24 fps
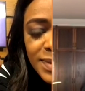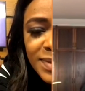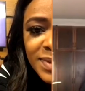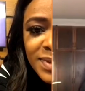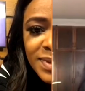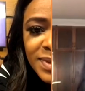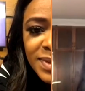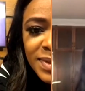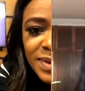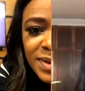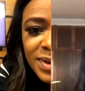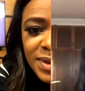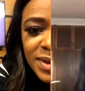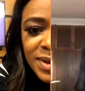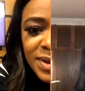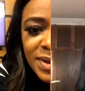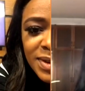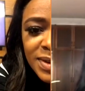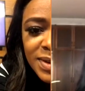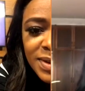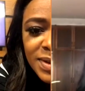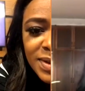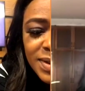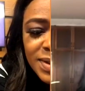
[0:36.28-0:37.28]

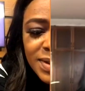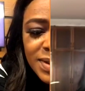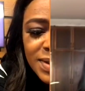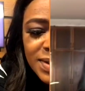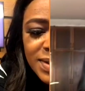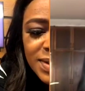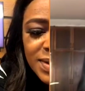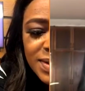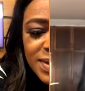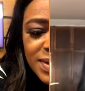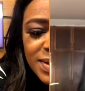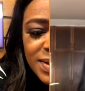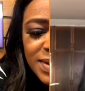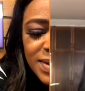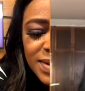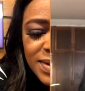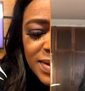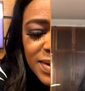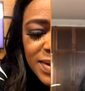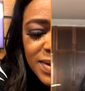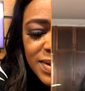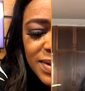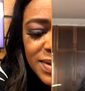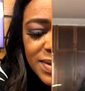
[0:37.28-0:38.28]

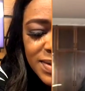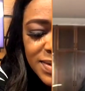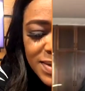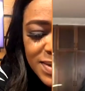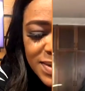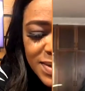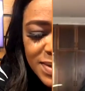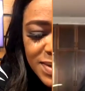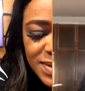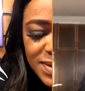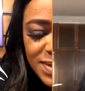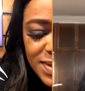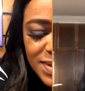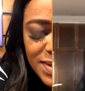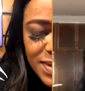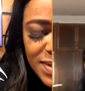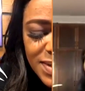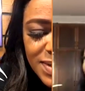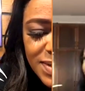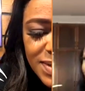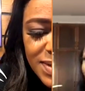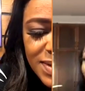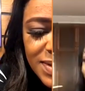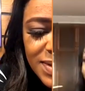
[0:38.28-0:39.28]

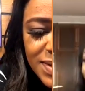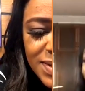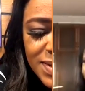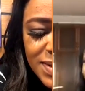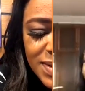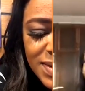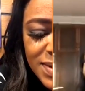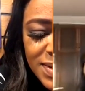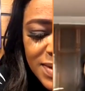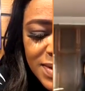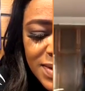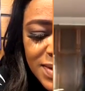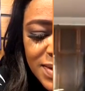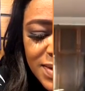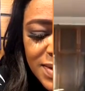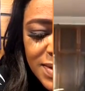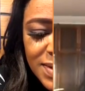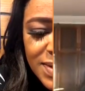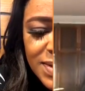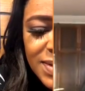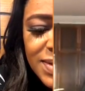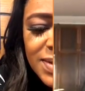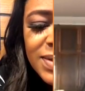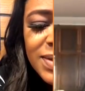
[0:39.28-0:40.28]

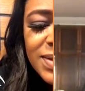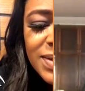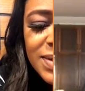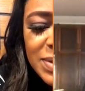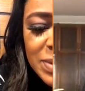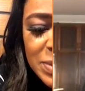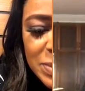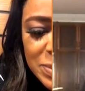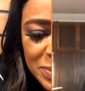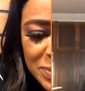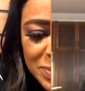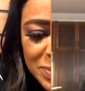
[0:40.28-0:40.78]
(silent)